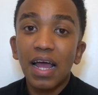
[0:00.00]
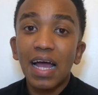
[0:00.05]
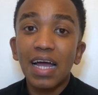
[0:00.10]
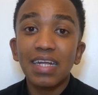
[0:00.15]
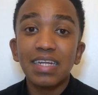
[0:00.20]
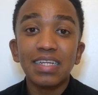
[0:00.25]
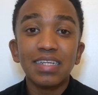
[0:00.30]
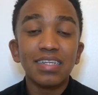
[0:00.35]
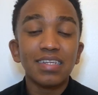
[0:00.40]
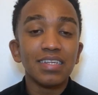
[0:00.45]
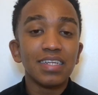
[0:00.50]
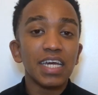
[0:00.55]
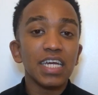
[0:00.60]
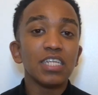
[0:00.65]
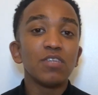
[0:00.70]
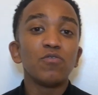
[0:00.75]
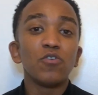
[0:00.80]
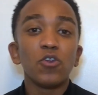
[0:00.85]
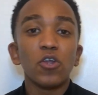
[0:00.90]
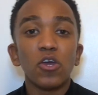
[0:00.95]
and in
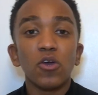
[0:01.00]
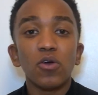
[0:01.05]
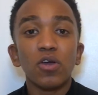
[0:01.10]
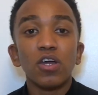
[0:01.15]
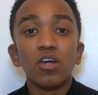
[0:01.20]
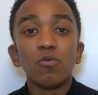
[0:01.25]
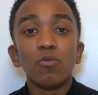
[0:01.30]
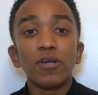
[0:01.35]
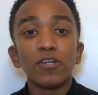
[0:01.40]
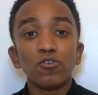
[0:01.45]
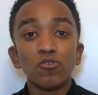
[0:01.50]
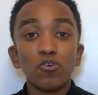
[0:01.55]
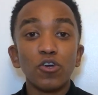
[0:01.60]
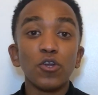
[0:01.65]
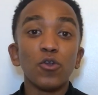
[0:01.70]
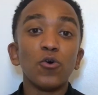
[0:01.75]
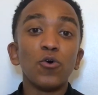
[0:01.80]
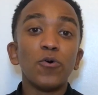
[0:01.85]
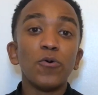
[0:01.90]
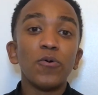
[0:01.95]
today's video we're
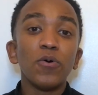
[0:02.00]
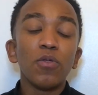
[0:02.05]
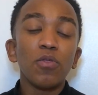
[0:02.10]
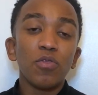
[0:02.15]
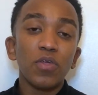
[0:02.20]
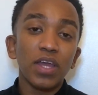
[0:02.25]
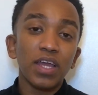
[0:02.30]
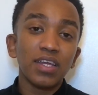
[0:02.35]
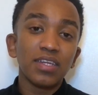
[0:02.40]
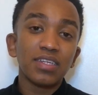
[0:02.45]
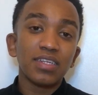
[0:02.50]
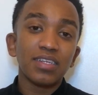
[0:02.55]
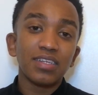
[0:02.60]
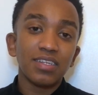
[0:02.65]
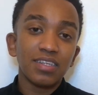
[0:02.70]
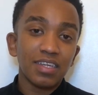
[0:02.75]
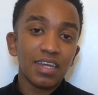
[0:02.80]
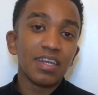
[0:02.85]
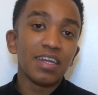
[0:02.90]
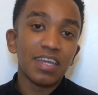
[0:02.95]
talking all things
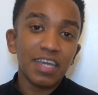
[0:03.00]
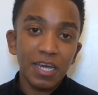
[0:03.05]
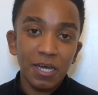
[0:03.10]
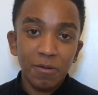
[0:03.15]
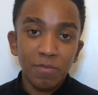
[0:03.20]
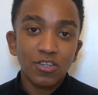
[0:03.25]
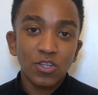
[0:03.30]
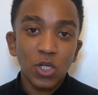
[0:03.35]
skincare.